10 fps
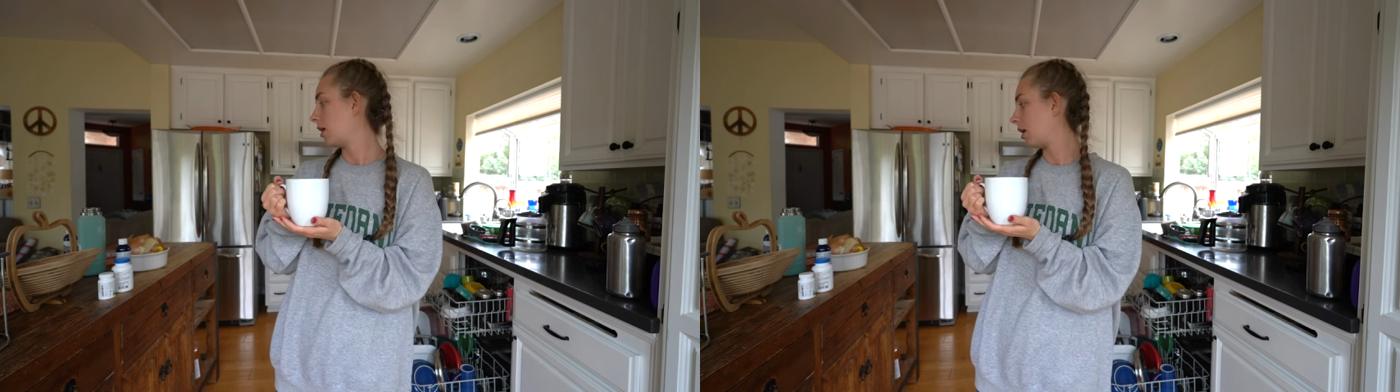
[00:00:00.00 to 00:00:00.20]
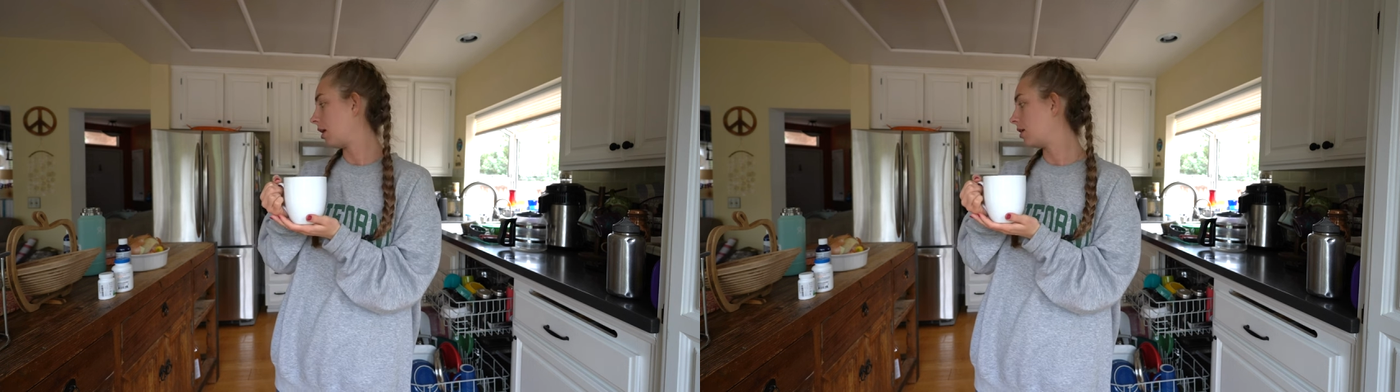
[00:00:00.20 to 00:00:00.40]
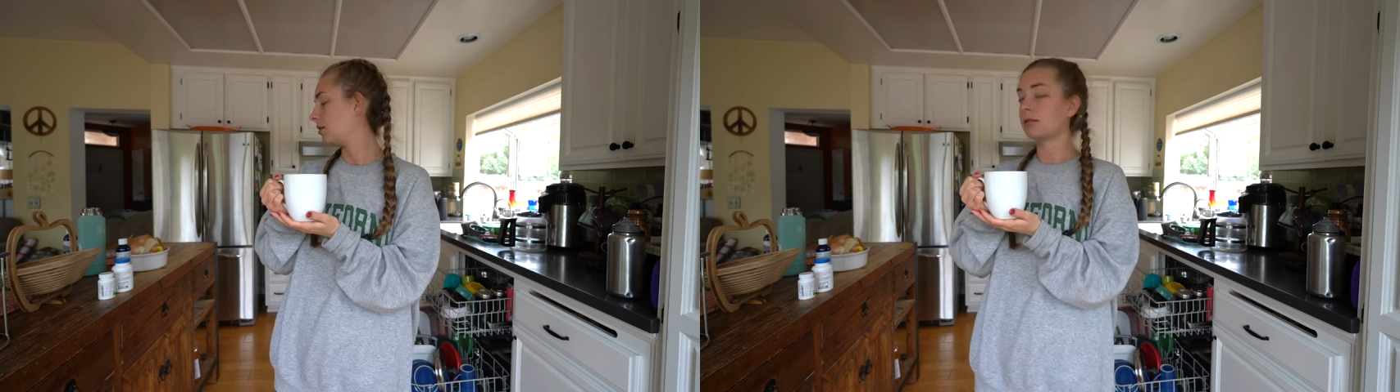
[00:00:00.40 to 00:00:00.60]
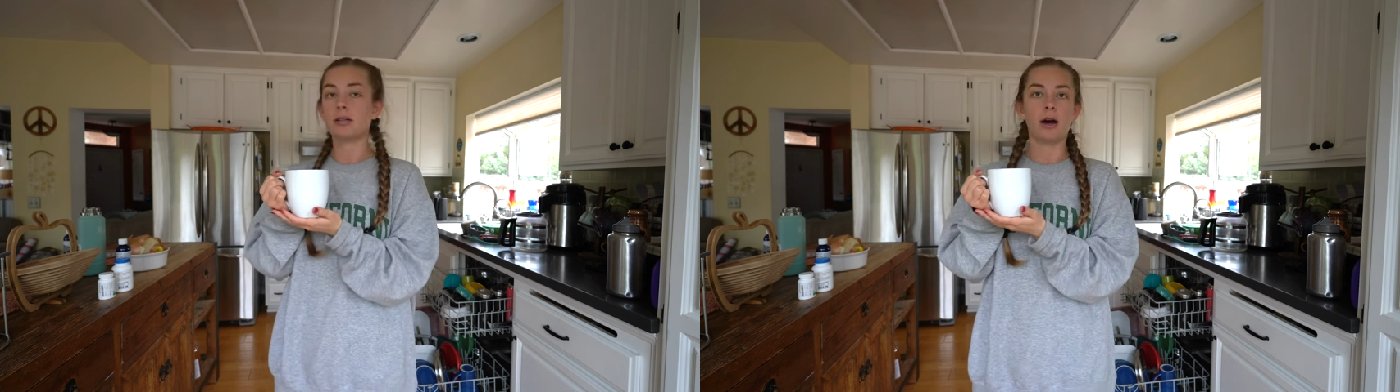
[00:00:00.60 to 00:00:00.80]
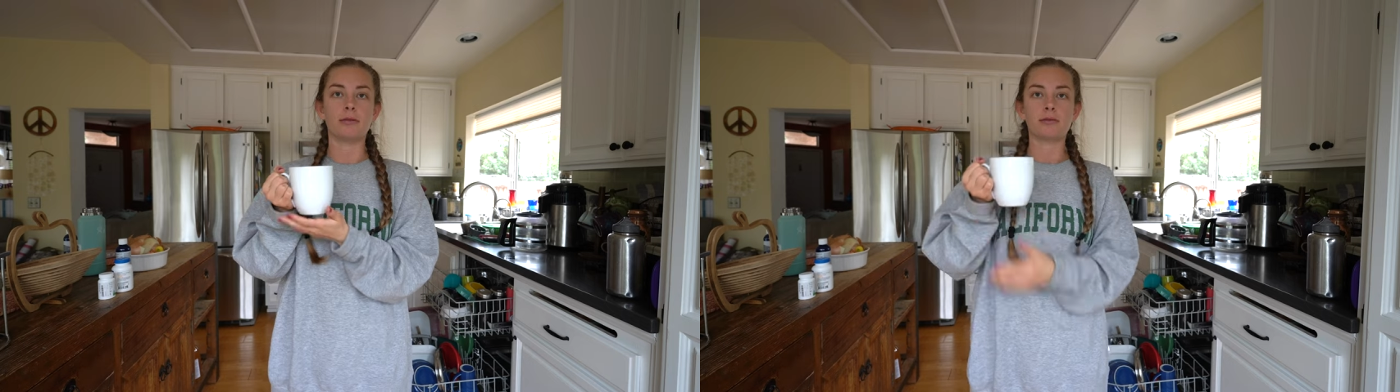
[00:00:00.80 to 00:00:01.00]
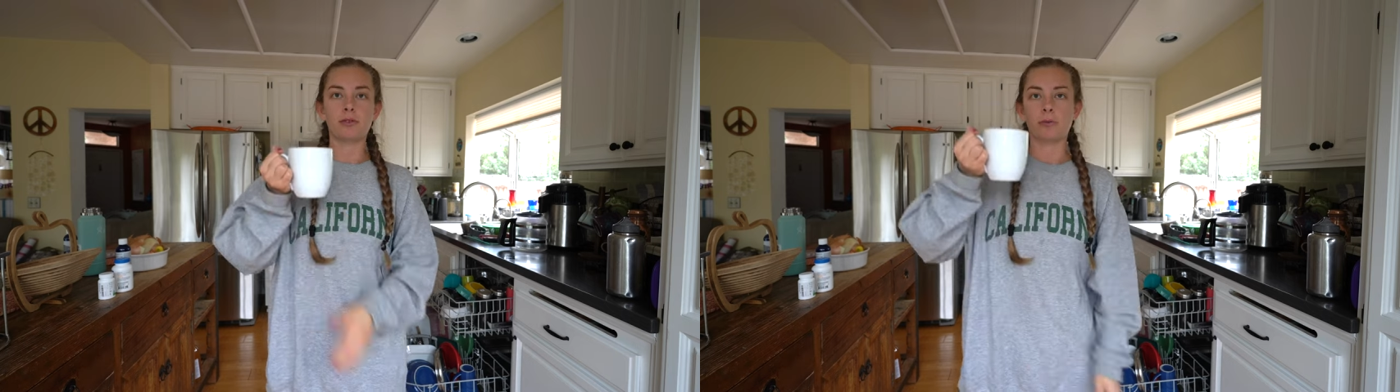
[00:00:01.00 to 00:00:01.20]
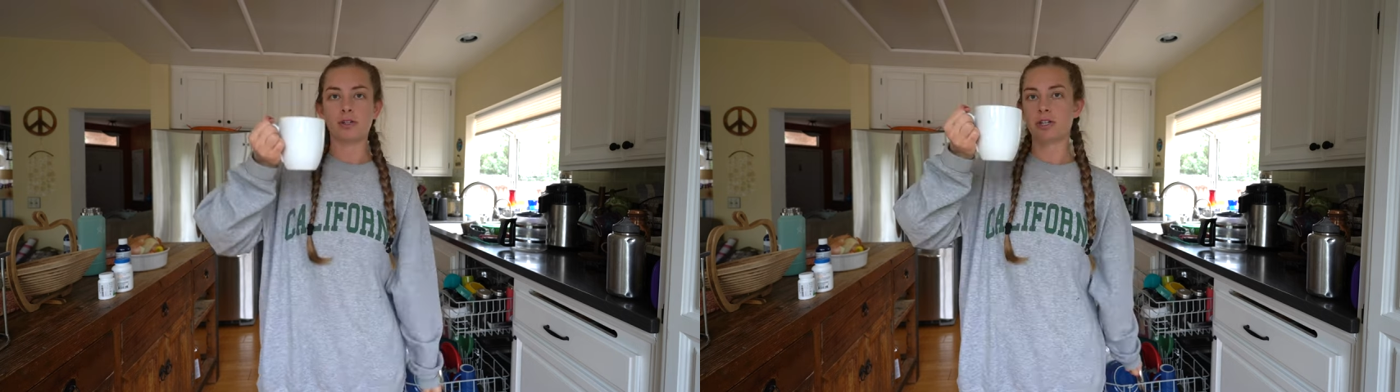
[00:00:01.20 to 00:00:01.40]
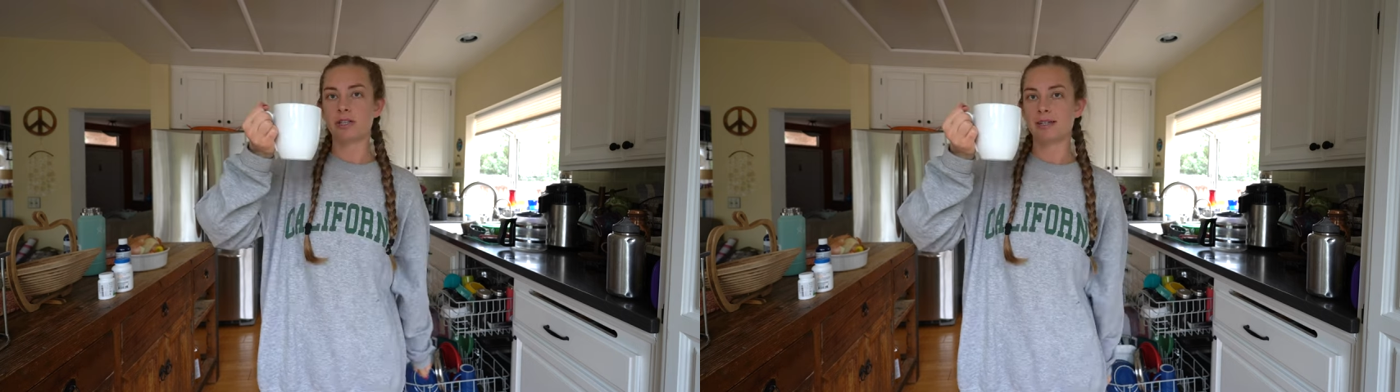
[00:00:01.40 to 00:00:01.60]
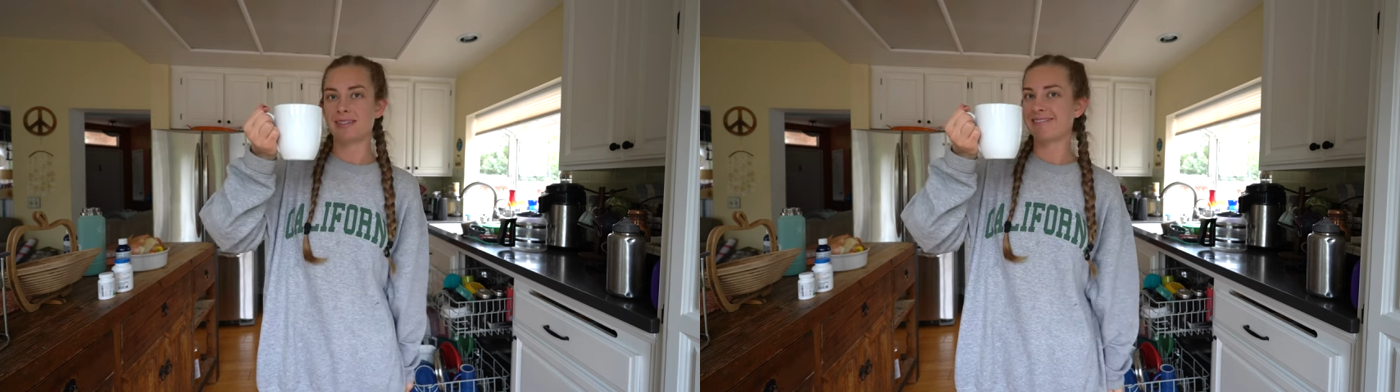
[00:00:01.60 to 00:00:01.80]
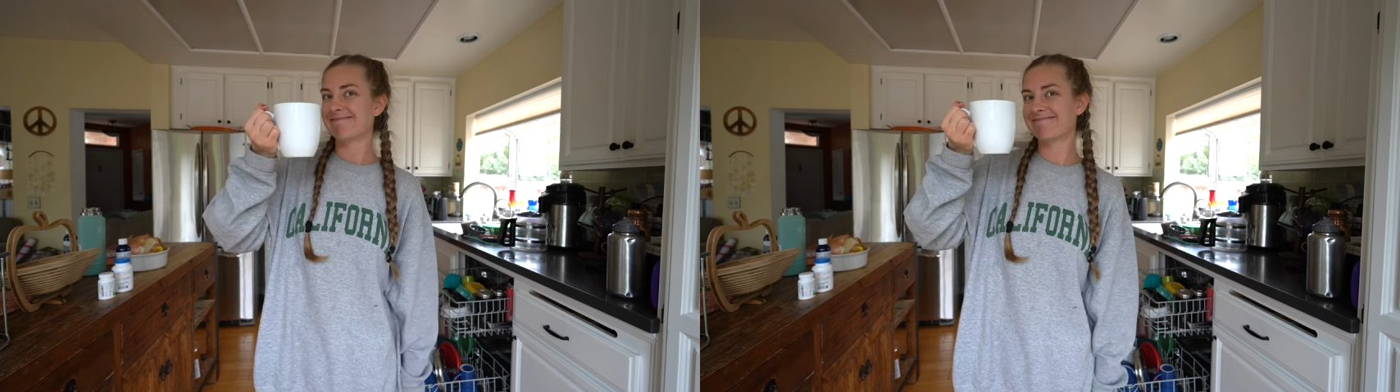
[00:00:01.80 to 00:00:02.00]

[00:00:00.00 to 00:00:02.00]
and yeah, so I'm gonna drink this.